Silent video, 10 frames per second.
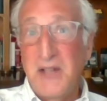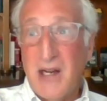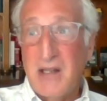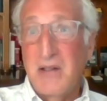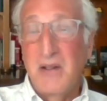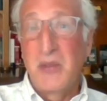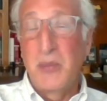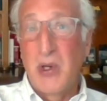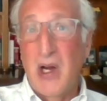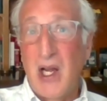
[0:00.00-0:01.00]
duck
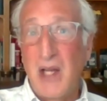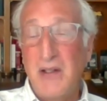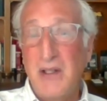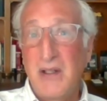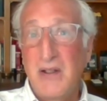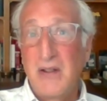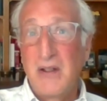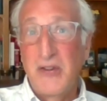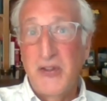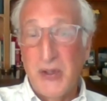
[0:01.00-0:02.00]
the broad
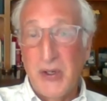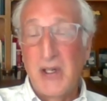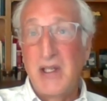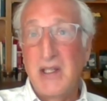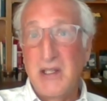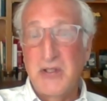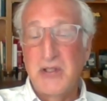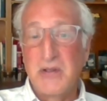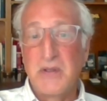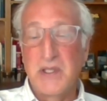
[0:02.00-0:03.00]
SORA
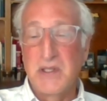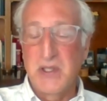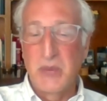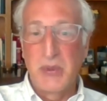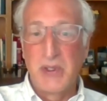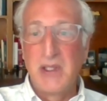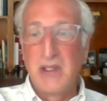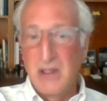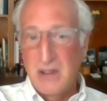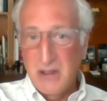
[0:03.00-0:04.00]
issues and
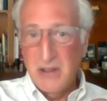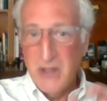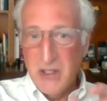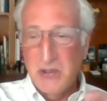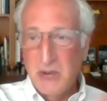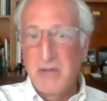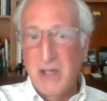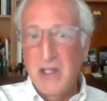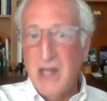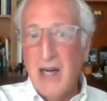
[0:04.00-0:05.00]
simply, issue a
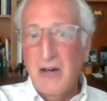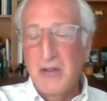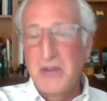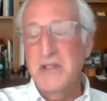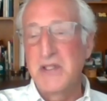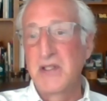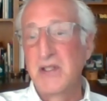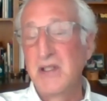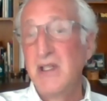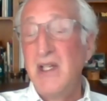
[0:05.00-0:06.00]
very narrow
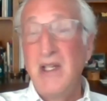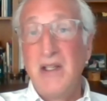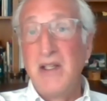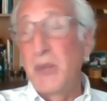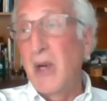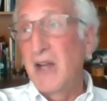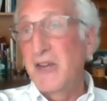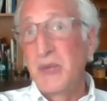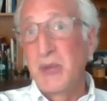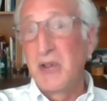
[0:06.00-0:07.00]
decision. It's
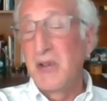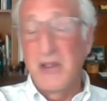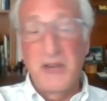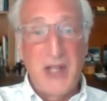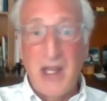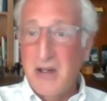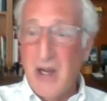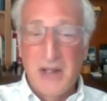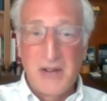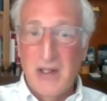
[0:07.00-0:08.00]
possible they'll take
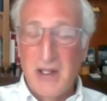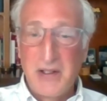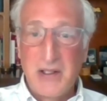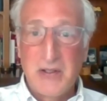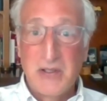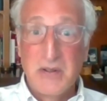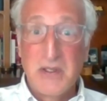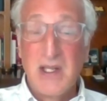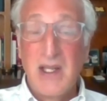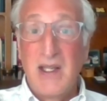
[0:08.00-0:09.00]
on all the
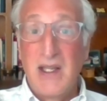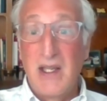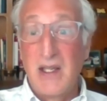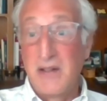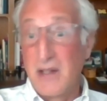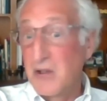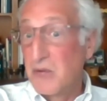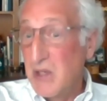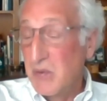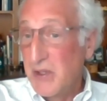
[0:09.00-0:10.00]
issues and
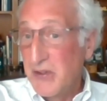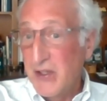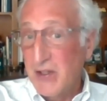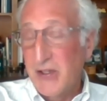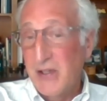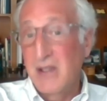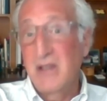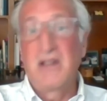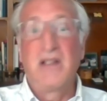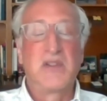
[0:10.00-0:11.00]
agree with the Sixth
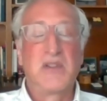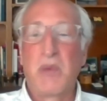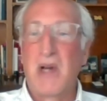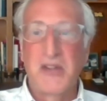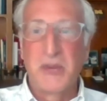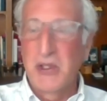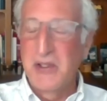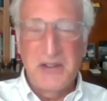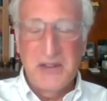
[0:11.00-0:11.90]
Circuit. It's possible they'll